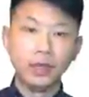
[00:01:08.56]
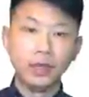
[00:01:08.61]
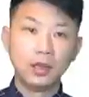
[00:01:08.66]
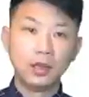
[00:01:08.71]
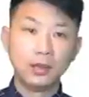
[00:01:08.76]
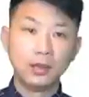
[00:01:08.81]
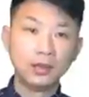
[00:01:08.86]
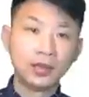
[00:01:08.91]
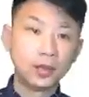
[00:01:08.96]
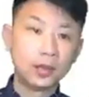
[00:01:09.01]

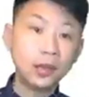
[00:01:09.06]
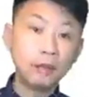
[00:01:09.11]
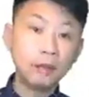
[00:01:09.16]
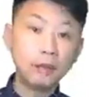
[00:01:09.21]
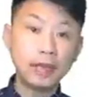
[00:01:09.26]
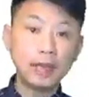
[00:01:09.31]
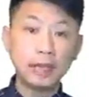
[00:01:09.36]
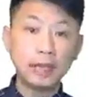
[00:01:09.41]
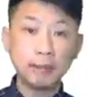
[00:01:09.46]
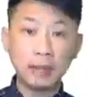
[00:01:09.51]
So
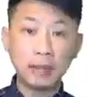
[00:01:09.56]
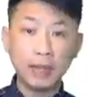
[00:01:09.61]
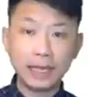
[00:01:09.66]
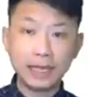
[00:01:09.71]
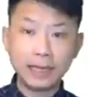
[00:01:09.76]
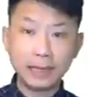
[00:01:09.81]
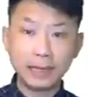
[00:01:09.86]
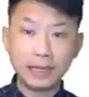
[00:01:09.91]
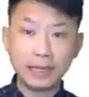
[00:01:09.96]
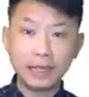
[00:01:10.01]
software
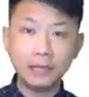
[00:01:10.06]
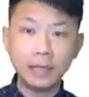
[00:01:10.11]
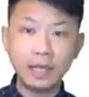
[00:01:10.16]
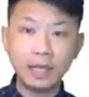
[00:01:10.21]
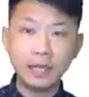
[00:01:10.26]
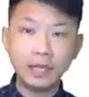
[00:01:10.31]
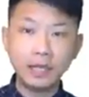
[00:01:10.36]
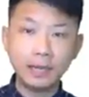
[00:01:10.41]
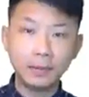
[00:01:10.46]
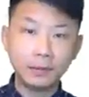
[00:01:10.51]
complexity may
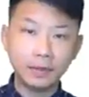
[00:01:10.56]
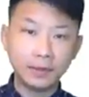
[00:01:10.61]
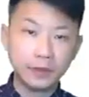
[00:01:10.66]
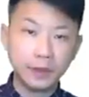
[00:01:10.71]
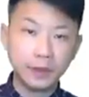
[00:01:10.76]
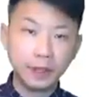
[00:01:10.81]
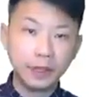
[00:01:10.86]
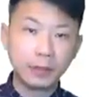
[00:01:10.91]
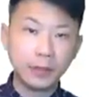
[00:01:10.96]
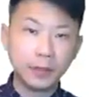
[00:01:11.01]
come
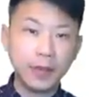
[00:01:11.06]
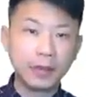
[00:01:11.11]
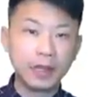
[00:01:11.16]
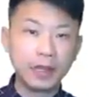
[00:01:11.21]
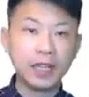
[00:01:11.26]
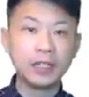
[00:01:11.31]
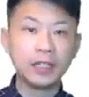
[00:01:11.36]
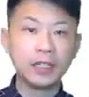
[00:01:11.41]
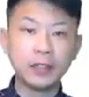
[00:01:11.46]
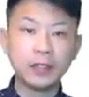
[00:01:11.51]
from
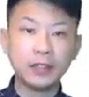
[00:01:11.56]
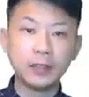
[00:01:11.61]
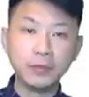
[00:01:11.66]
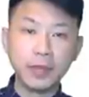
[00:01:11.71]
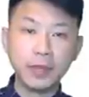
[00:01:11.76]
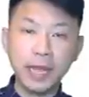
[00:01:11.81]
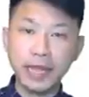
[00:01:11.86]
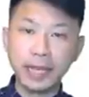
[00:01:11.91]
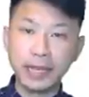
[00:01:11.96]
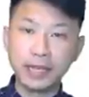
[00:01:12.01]
application
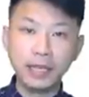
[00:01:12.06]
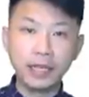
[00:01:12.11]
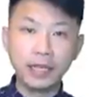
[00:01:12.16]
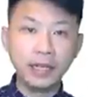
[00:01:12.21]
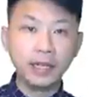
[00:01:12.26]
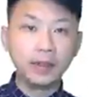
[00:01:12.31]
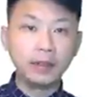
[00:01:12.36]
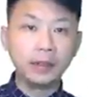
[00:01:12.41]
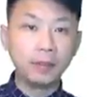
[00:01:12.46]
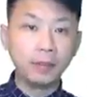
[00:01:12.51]
domain.
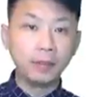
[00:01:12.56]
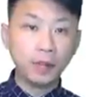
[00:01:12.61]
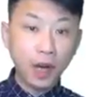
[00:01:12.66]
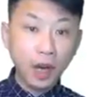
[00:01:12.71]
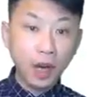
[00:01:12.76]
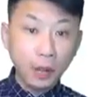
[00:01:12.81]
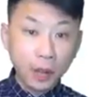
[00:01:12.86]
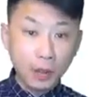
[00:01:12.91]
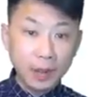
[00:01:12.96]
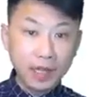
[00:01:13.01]
The
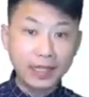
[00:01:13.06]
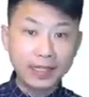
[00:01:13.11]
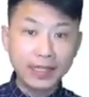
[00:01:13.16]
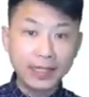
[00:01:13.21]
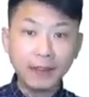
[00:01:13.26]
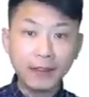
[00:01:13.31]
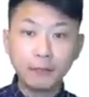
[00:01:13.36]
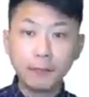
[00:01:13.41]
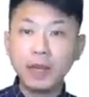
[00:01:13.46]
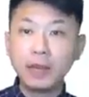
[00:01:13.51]
problem
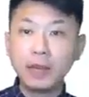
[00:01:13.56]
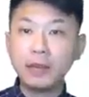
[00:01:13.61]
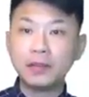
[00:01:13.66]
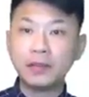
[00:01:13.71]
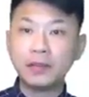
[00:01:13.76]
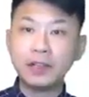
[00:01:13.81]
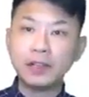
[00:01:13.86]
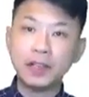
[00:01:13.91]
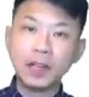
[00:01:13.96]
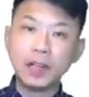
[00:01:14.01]
itself may be
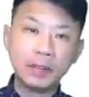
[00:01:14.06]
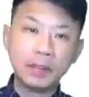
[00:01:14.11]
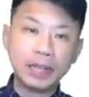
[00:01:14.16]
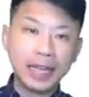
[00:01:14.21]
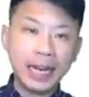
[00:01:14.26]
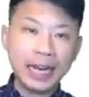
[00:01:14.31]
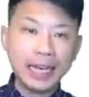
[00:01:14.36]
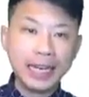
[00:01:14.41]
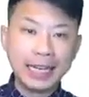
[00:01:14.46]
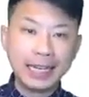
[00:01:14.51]
very
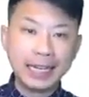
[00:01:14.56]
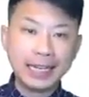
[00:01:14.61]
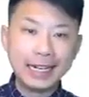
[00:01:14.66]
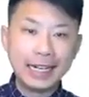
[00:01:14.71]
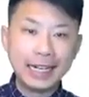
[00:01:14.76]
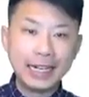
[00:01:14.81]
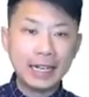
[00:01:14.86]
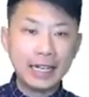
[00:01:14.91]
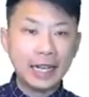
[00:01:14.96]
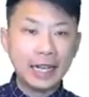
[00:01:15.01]
complicated,
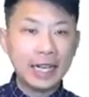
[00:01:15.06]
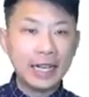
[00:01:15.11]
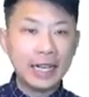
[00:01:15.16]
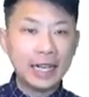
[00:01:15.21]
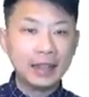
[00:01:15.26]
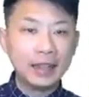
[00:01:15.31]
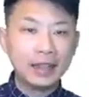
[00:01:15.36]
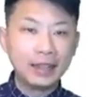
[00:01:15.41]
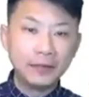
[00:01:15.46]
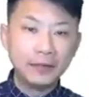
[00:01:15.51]

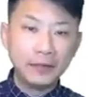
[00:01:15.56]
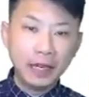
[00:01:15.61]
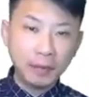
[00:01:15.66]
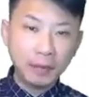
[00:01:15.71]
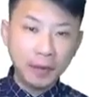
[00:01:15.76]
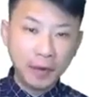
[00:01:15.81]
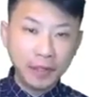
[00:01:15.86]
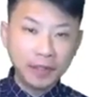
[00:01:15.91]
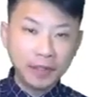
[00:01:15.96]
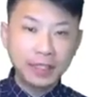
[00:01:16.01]
and the
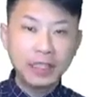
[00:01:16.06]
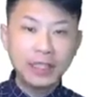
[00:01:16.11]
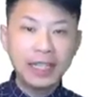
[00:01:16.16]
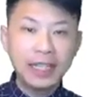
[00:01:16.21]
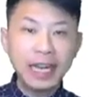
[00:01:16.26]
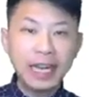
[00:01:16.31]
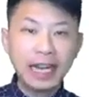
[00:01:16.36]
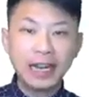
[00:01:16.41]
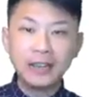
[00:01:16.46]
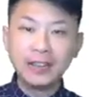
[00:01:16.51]
developers,
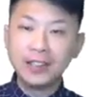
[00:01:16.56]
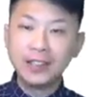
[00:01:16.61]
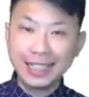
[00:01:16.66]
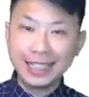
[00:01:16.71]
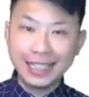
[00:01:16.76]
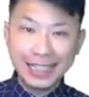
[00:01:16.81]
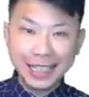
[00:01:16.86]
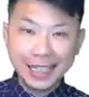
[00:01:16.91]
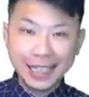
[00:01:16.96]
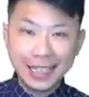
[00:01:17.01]
they are
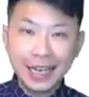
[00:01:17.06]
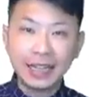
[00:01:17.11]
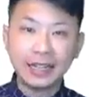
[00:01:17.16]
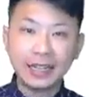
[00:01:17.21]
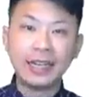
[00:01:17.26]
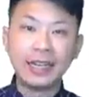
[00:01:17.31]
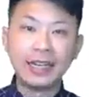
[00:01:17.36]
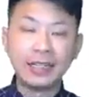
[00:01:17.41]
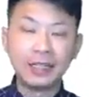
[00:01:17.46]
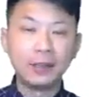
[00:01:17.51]
usually
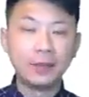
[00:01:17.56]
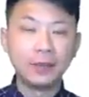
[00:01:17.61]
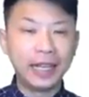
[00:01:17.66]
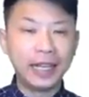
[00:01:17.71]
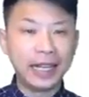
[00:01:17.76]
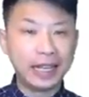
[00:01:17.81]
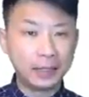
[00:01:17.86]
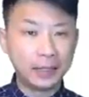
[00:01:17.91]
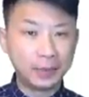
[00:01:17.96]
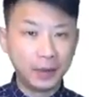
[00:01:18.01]
not
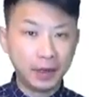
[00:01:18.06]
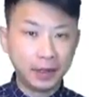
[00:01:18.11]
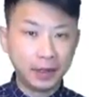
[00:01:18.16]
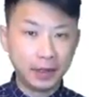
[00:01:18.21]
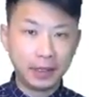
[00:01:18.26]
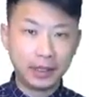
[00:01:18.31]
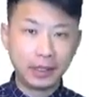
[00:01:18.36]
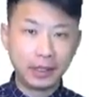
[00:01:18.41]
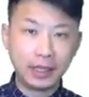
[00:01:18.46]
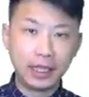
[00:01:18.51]
domain
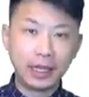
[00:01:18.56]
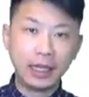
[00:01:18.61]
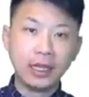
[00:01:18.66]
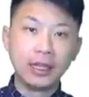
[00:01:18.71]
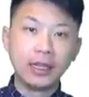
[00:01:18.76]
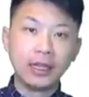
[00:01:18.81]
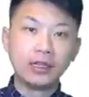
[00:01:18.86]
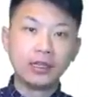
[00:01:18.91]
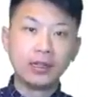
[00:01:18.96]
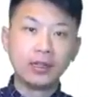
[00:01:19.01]
experts.
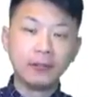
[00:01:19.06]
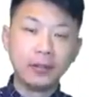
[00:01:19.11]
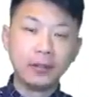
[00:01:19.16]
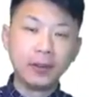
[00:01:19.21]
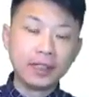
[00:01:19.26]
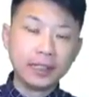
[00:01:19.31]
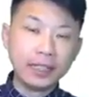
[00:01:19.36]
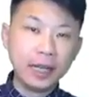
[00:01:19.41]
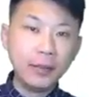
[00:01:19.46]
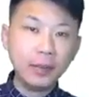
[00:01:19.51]
So for
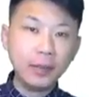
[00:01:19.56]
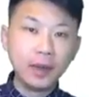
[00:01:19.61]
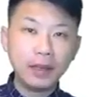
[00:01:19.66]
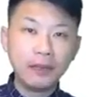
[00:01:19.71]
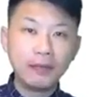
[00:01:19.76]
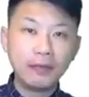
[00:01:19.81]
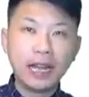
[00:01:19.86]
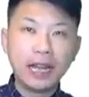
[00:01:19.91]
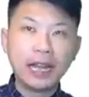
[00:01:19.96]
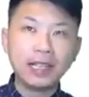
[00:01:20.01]
example,
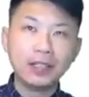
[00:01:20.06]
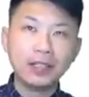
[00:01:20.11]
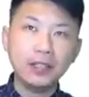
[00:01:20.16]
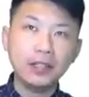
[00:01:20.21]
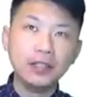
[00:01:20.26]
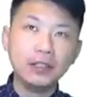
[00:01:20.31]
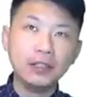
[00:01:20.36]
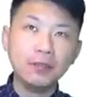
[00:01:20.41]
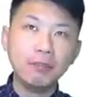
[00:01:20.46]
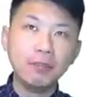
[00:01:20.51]
if I ask
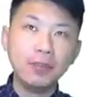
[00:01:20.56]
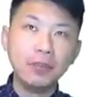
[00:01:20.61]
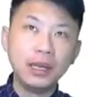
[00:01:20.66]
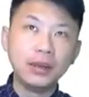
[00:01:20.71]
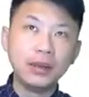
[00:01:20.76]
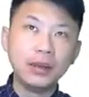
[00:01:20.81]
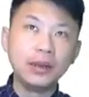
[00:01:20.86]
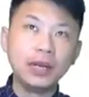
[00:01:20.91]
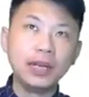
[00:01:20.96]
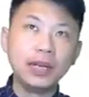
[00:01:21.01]
you to
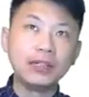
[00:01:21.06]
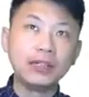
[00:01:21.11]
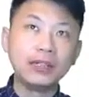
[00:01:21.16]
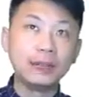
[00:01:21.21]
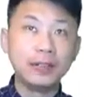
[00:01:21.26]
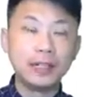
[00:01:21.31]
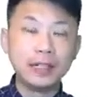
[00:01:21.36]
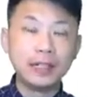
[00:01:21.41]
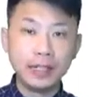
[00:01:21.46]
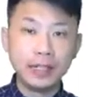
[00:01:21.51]
build a
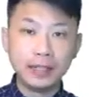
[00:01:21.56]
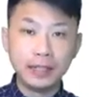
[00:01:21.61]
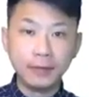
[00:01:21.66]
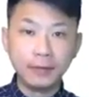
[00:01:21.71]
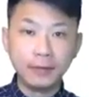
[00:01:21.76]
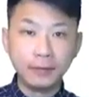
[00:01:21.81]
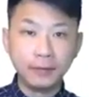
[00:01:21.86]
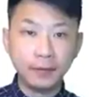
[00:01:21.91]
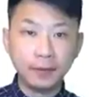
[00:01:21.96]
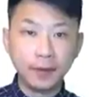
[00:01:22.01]
software
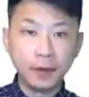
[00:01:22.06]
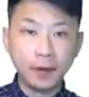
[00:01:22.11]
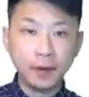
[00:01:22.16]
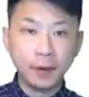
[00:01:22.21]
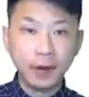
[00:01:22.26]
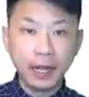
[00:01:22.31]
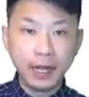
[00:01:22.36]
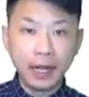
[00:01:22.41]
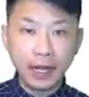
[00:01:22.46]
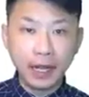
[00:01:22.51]
system
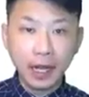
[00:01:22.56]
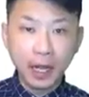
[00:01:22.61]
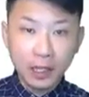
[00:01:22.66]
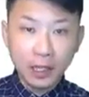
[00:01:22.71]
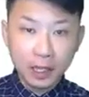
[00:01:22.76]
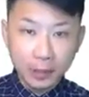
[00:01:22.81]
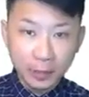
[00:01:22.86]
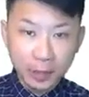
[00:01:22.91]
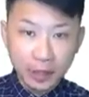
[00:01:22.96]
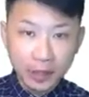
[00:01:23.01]
for a
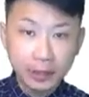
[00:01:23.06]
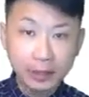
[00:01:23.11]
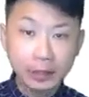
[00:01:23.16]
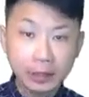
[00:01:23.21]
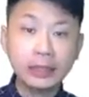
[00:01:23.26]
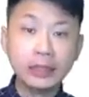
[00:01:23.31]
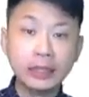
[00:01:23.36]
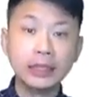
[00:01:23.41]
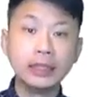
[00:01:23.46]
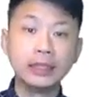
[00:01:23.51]

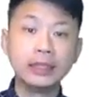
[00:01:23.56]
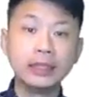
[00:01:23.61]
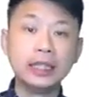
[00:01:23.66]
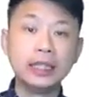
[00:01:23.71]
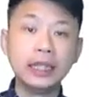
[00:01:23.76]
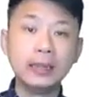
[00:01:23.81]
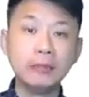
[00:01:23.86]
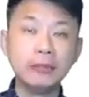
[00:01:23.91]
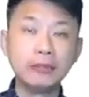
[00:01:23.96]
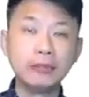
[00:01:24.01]
hospital to
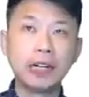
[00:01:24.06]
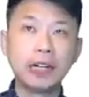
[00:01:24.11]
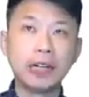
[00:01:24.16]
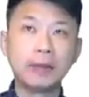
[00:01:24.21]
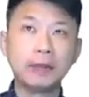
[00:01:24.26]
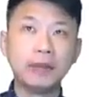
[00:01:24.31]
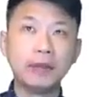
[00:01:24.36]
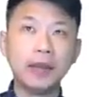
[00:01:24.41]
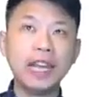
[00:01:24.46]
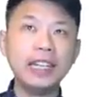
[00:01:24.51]
keep
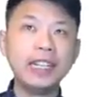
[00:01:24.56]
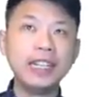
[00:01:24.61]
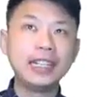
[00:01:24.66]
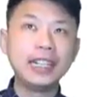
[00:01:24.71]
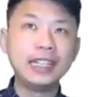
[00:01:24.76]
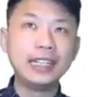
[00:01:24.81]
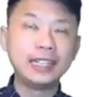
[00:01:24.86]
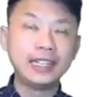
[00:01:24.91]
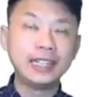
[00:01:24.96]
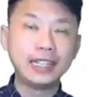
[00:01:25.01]
track
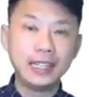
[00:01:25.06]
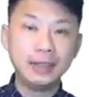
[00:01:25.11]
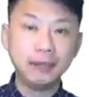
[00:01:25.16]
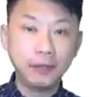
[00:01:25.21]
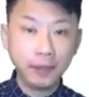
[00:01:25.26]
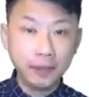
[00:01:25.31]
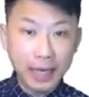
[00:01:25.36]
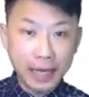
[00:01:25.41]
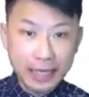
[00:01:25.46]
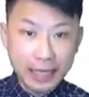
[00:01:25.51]
patients'
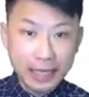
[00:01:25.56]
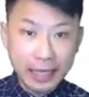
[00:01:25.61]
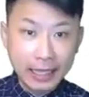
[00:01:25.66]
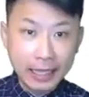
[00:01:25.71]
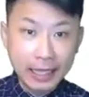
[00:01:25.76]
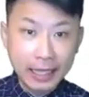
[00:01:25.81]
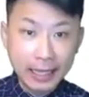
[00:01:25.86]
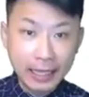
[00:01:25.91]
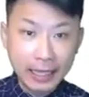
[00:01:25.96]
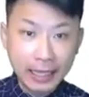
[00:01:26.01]

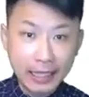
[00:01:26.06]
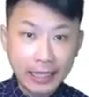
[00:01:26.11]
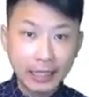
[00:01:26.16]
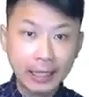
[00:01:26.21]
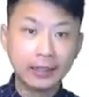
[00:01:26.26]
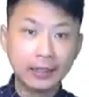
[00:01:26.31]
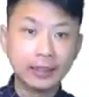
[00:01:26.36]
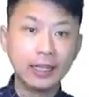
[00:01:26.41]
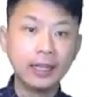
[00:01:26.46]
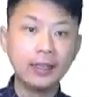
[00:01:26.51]
information,
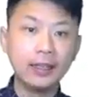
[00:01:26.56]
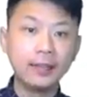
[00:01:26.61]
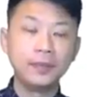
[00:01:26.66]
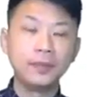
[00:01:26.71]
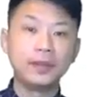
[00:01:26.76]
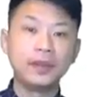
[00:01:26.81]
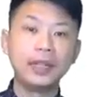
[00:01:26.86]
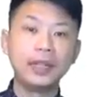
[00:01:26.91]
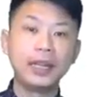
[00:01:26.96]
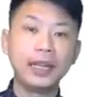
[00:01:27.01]
okay,
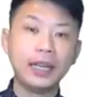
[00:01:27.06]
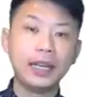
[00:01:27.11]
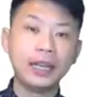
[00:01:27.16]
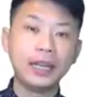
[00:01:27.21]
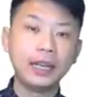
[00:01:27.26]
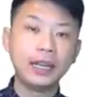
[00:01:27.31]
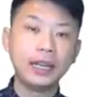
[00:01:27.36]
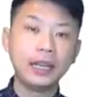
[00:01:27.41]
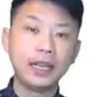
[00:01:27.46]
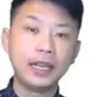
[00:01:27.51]

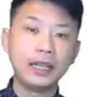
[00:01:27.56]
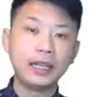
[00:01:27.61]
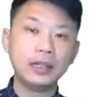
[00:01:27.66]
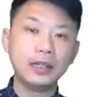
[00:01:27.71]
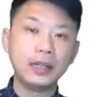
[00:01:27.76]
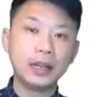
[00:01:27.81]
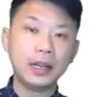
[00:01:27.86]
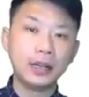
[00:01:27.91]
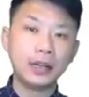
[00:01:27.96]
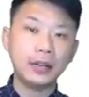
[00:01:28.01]
then
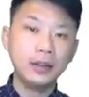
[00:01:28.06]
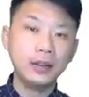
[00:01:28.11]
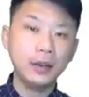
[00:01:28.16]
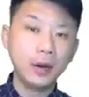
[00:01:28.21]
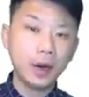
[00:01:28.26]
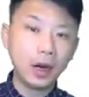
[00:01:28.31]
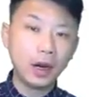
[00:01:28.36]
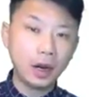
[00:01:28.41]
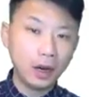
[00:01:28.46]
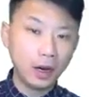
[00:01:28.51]

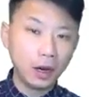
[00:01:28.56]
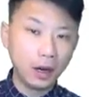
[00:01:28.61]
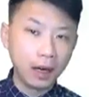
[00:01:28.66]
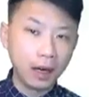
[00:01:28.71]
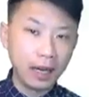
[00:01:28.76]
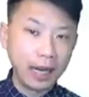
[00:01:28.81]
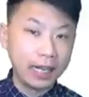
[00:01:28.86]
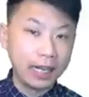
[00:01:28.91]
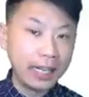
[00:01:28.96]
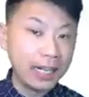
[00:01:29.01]
you
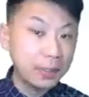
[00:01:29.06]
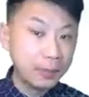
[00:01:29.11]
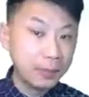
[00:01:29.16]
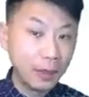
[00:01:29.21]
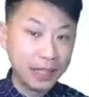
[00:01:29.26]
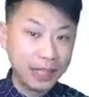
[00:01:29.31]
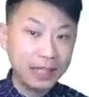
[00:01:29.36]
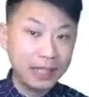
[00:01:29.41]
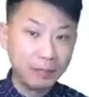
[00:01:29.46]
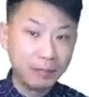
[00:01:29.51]
are an
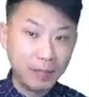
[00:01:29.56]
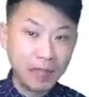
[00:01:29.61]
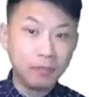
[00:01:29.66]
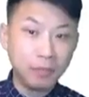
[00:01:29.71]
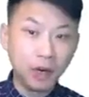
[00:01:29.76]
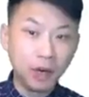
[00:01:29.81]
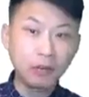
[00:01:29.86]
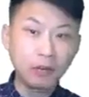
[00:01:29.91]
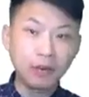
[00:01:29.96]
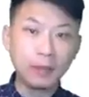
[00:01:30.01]
expert in
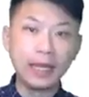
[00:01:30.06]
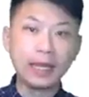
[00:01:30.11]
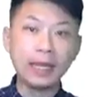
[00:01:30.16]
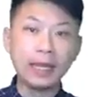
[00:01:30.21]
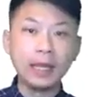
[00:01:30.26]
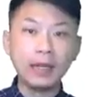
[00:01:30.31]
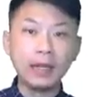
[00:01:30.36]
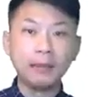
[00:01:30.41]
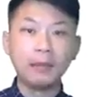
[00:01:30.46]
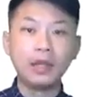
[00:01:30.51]
programming,
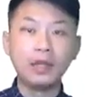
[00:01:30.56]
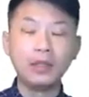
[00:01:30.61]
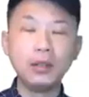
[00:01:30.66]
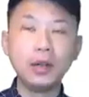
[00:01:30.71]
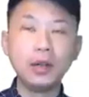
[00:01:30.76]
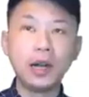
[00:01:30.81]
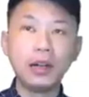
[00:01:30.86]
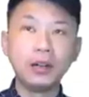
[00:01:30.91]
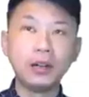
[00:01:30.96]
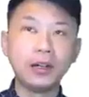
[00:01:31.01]
but
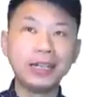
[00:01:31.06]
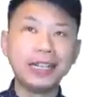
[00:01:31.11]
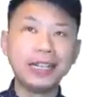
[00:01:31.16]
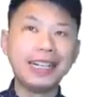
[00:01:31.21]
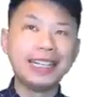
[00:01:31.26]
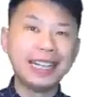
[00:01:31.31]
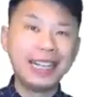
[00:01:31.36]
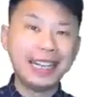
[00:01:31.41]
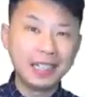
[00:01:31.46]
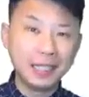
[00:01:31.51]
you are not
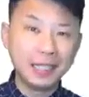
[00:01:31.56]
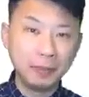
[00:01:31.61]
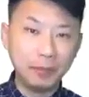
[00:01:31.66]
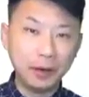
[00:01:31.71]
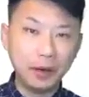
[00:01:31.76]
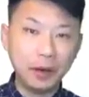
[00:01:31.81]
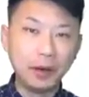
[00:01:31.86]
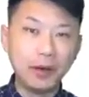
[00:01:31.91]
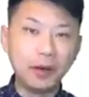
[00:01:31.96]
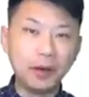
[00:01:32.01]
an
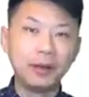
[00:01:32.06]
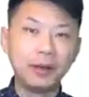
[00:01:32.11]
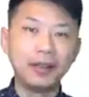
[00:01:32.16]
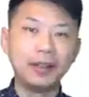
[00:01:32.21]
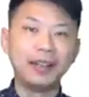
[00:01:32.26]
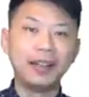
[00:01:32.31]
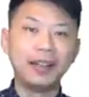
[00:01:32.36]
expert